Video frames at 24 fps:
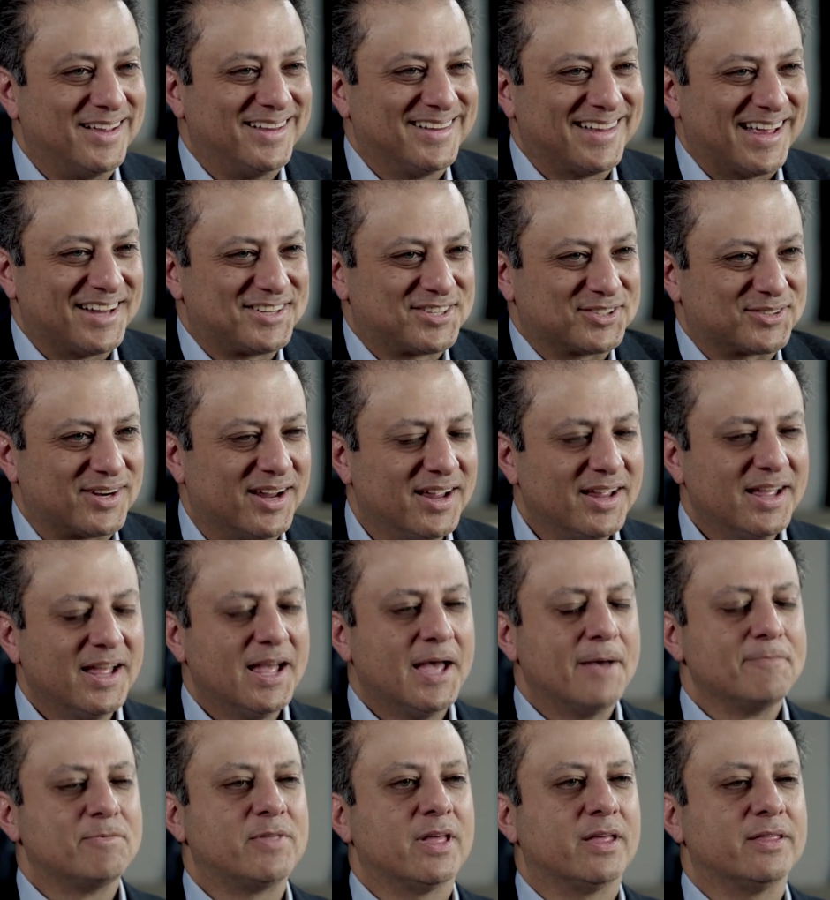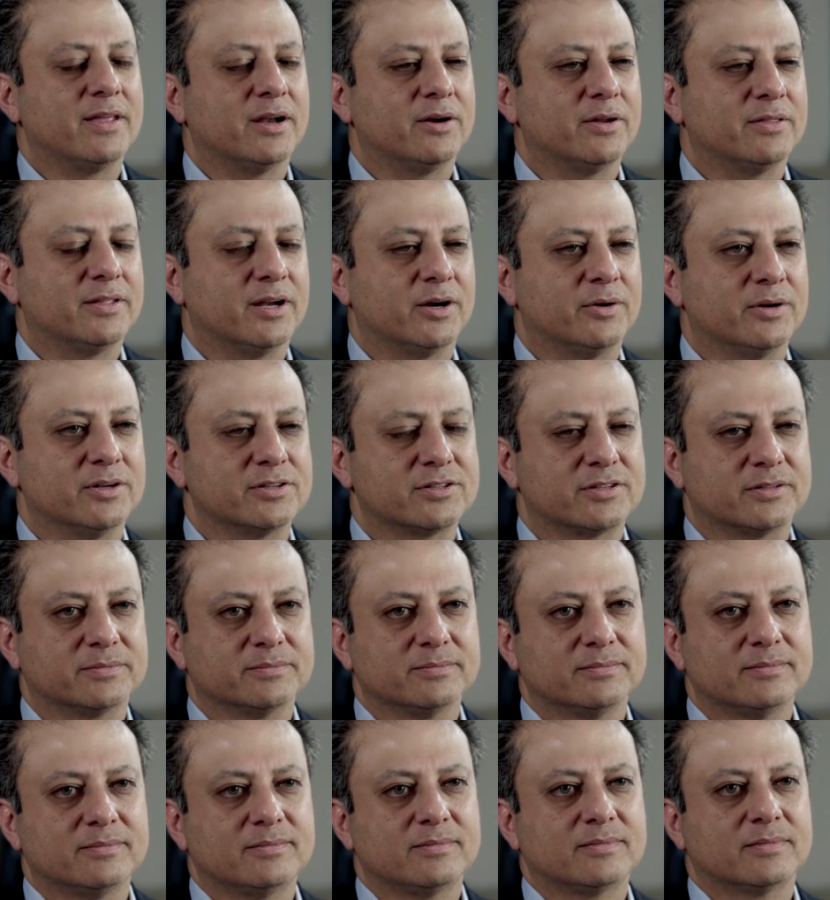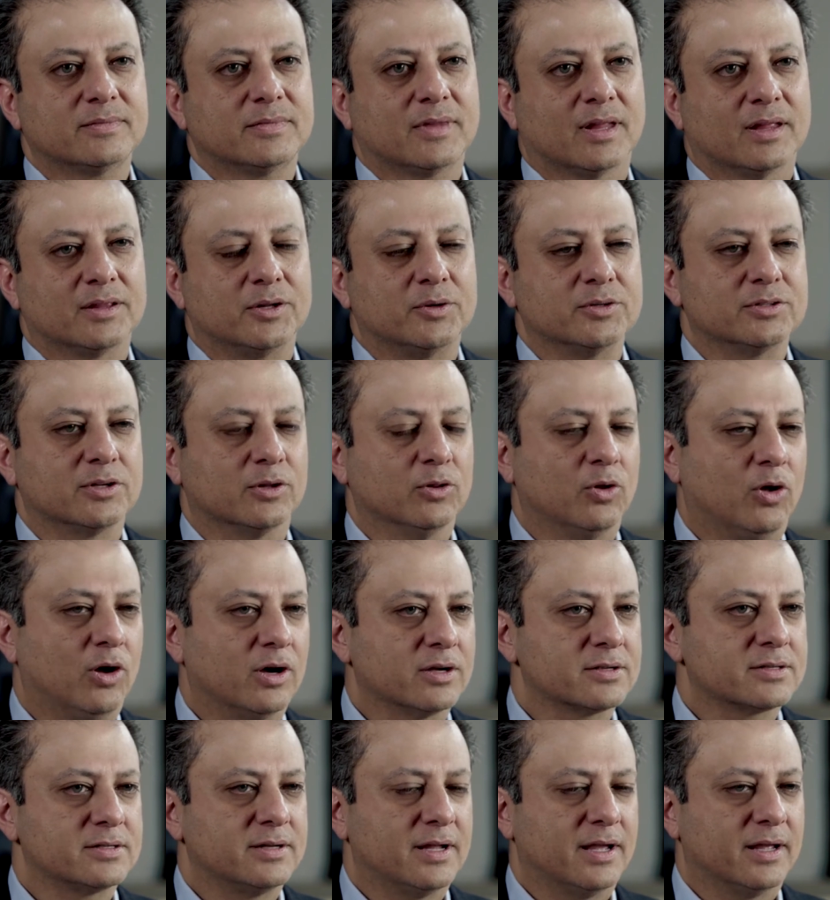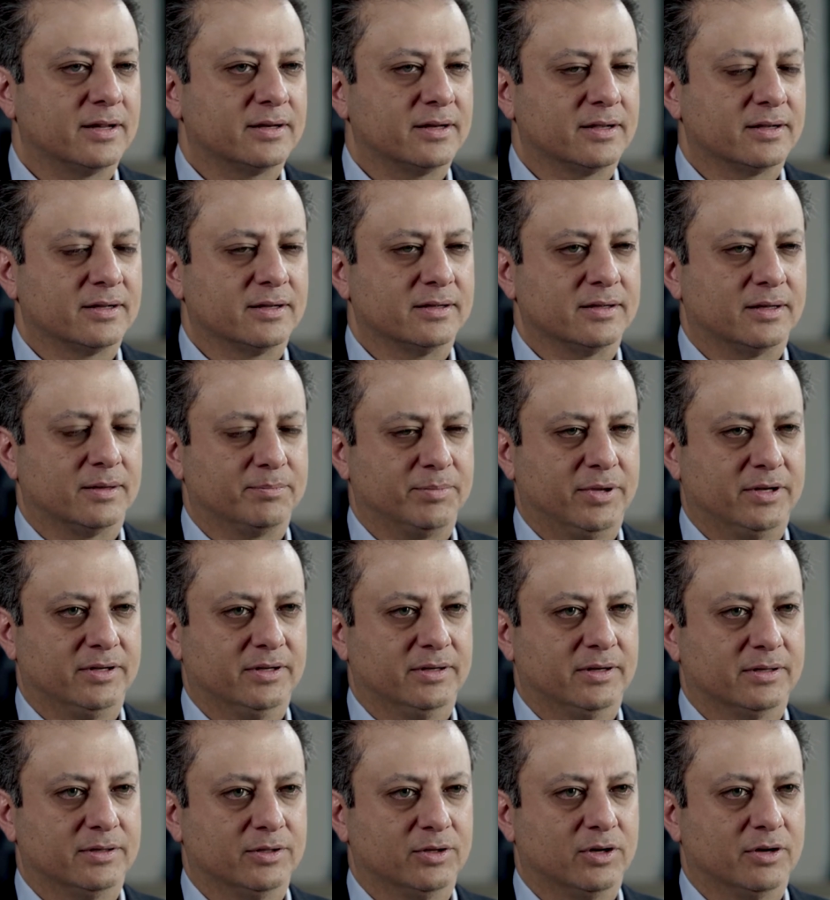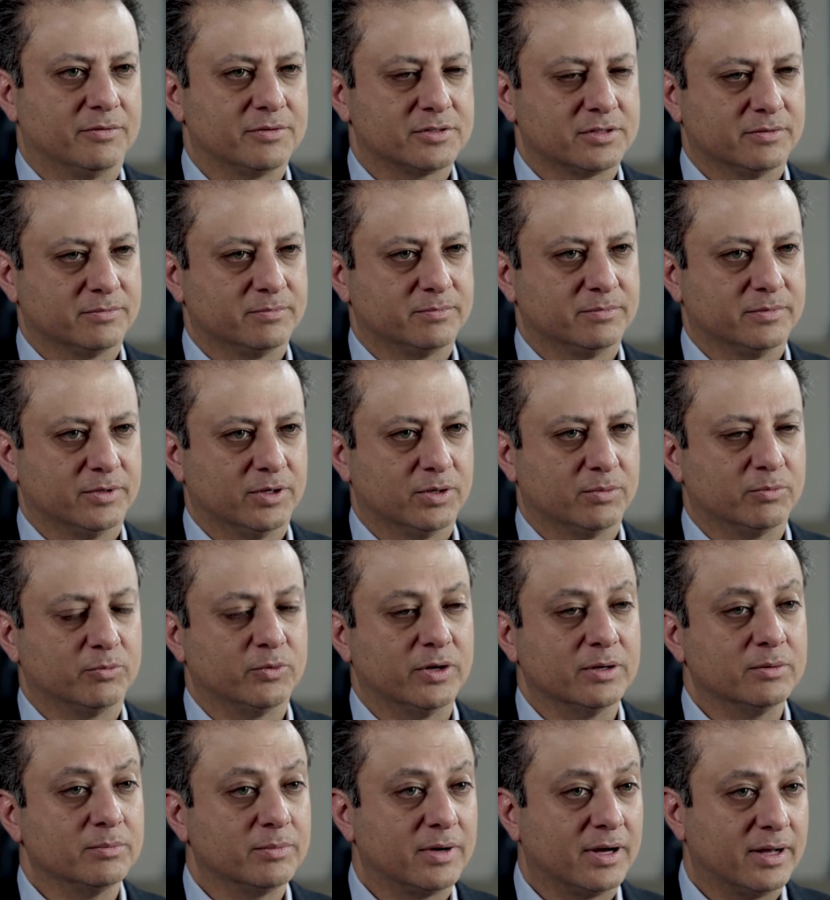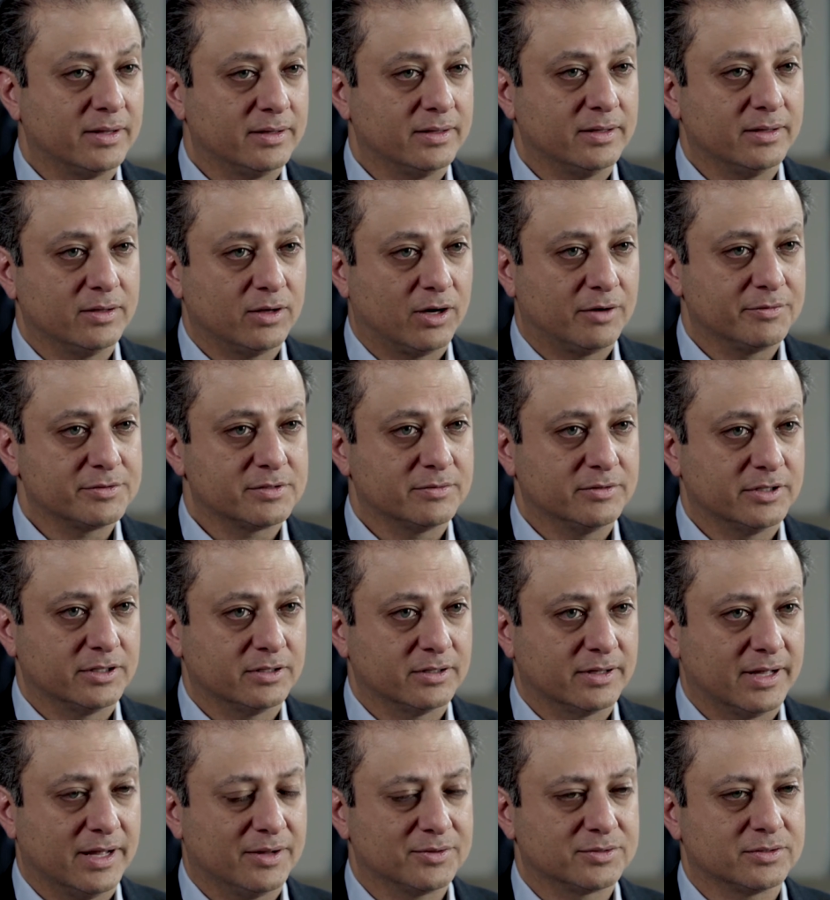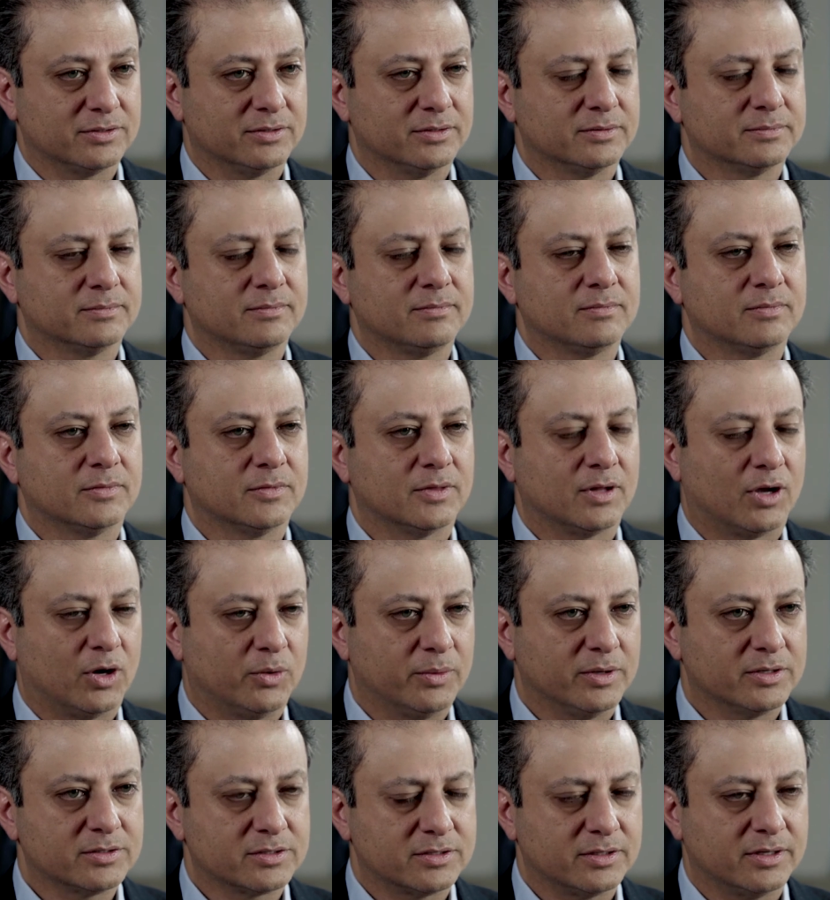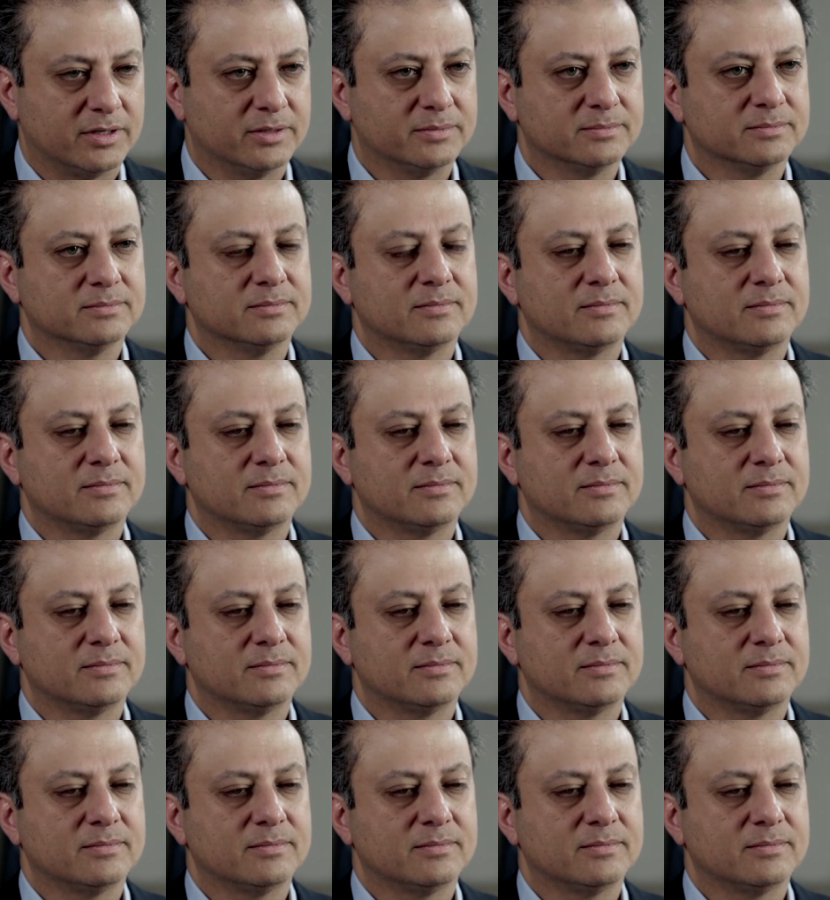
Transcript: There is a longstanding opinion at the Office of, you know, written by the Office of Legal Counsel, OLC,